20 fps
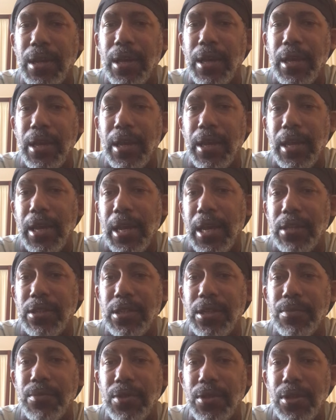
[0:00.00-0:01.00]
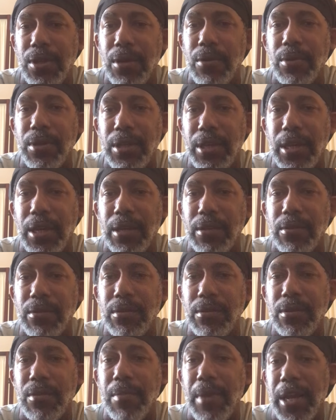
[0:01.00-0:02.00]
I asked him to go and get
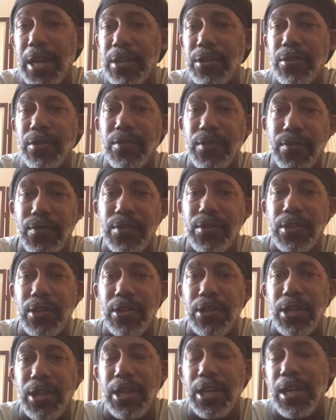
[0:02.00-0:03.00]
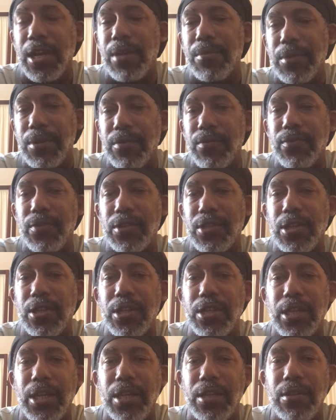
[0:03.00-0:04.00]
the manager of the facility to come and
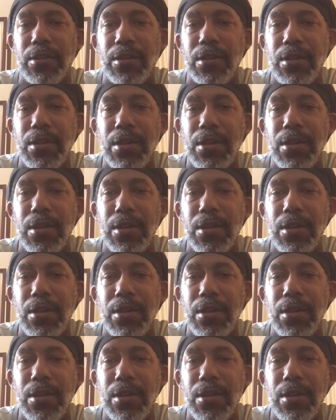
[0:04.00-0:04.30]
facilitate